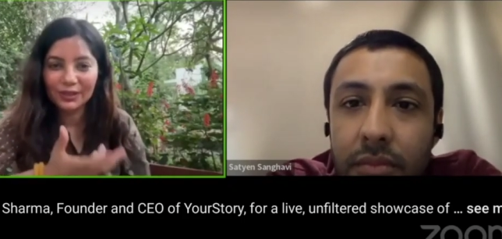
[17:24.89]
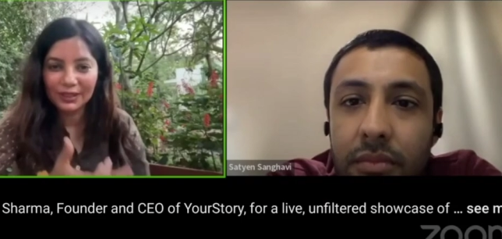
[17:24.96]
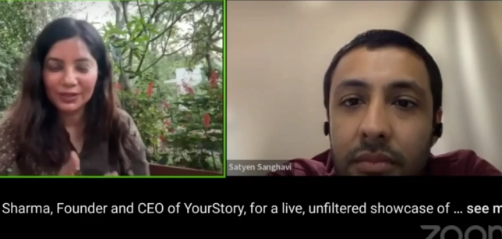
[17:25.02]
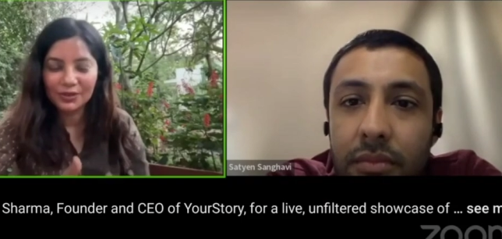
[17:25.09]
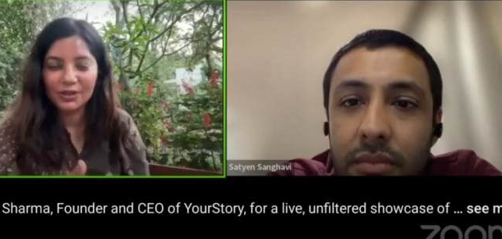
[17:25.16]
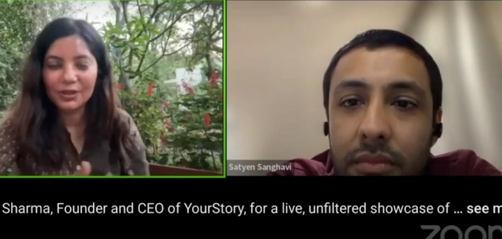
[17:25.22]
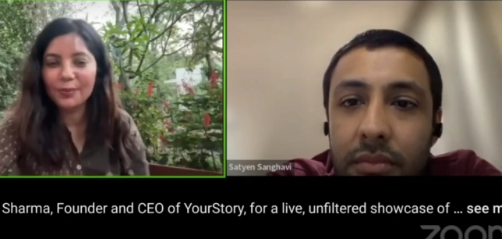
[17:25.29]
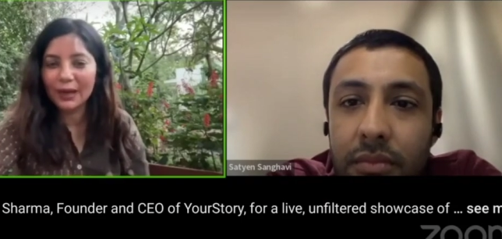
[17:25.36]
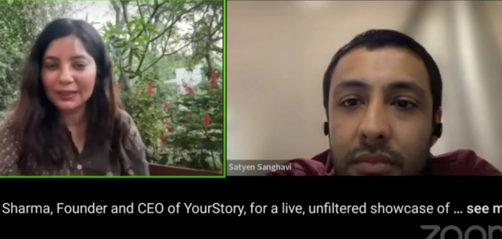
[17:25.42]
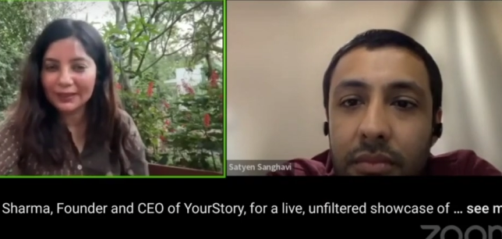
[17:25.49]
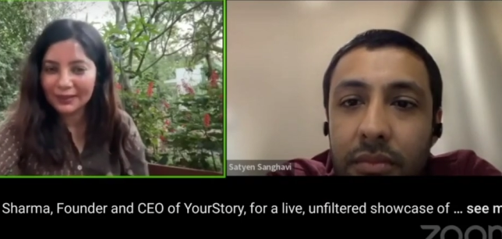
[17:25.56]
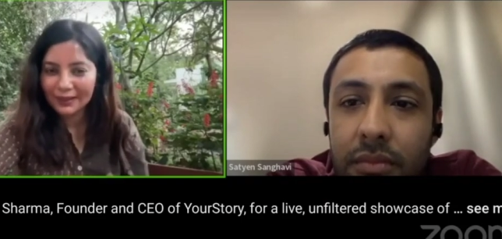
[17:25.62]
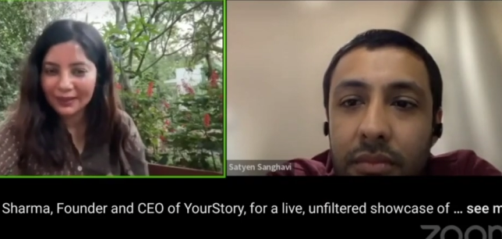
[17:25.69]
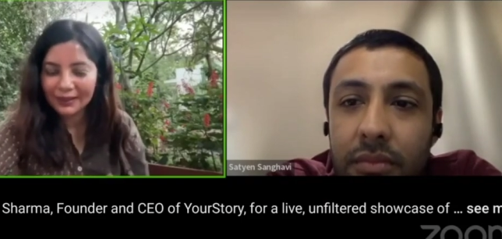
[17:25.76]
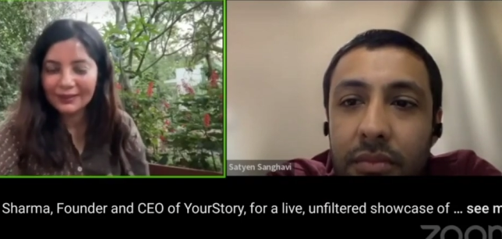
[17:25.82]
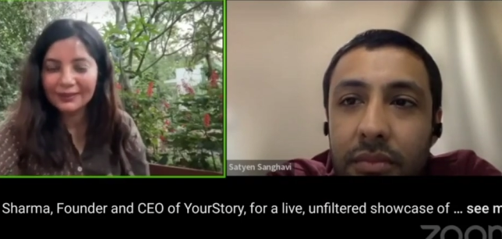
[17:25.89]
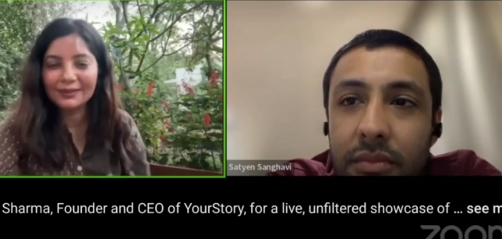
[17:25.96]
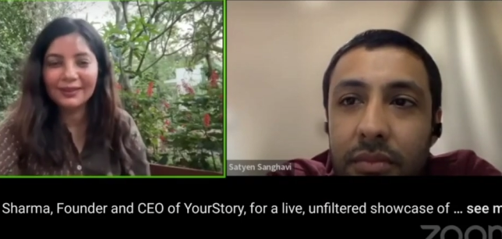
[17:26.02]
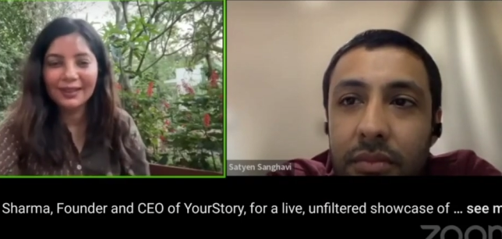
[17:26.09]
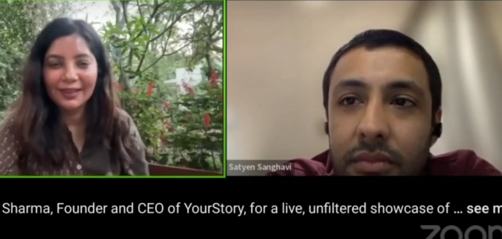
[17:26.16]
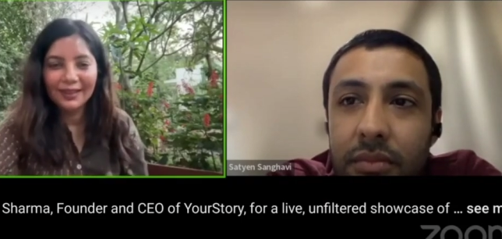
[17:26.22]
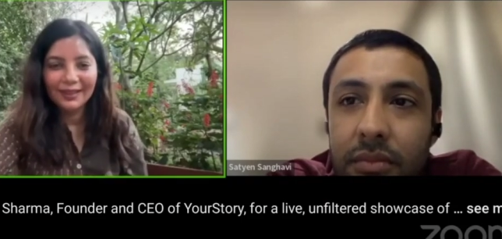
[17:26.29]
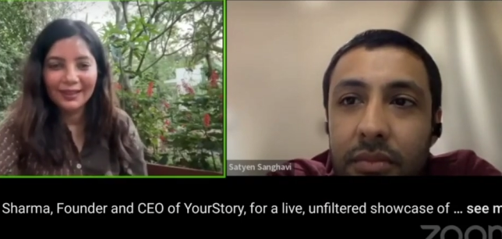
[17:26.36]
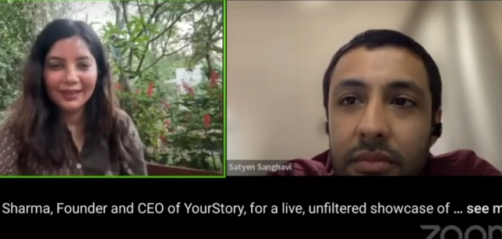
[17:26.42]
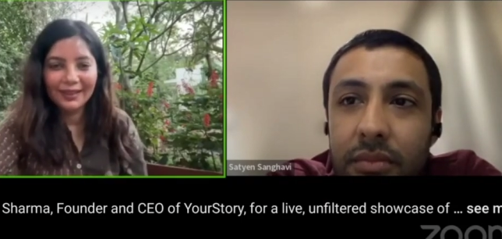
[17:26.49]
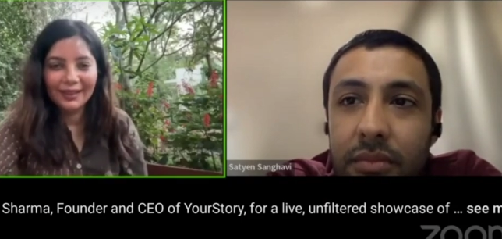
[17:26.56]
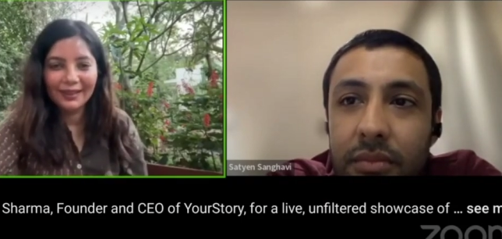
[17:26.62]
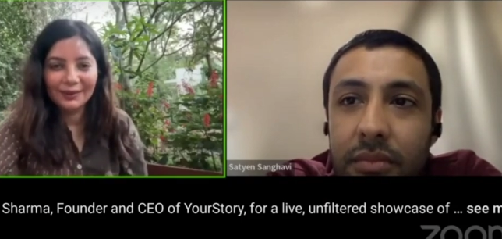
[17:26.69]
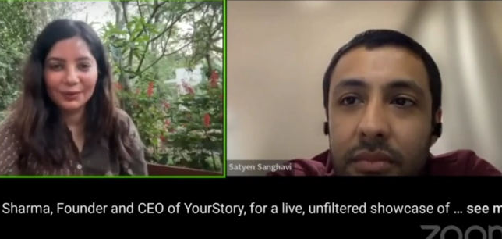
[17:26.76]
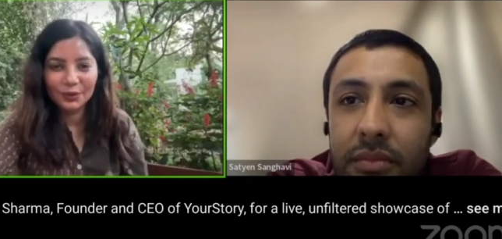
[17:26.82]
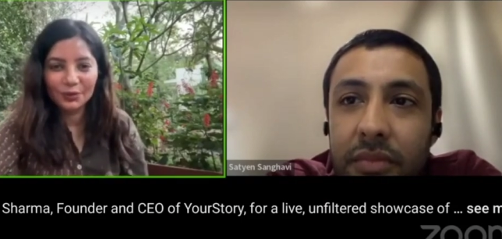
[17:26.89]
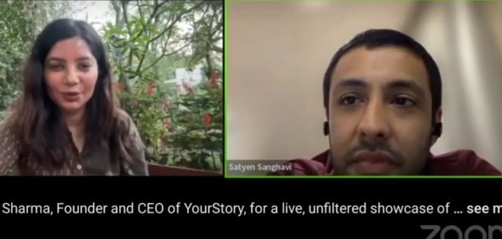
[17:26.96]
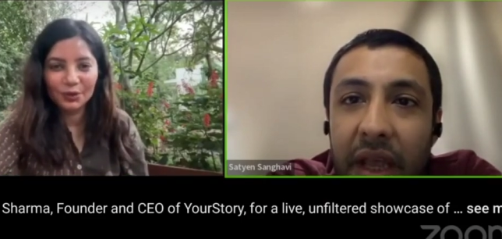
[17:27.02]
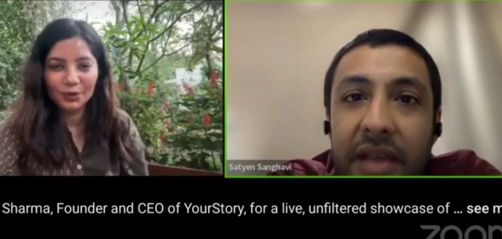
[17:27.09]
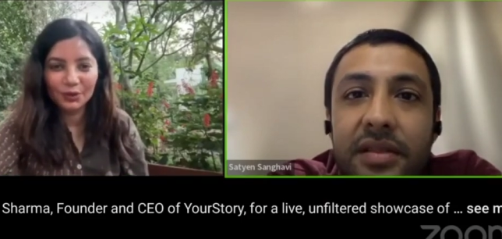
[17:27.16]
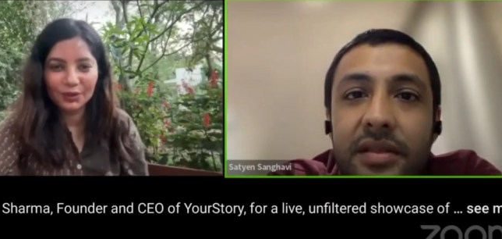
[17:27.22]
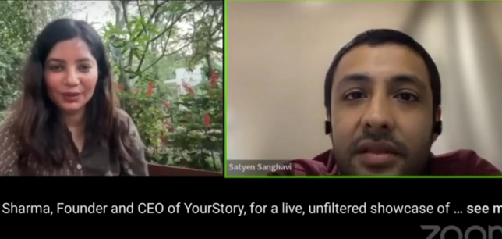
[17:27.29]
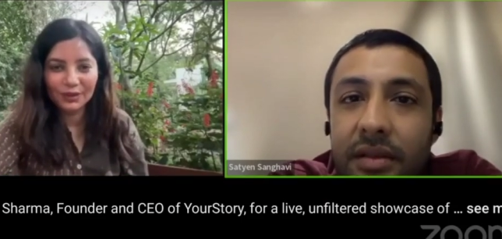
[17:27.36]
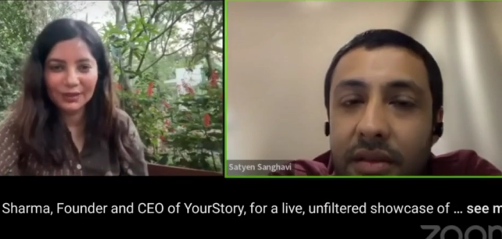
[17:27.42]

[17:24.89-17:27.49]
Speaker 1: strategic partners uh, who yes.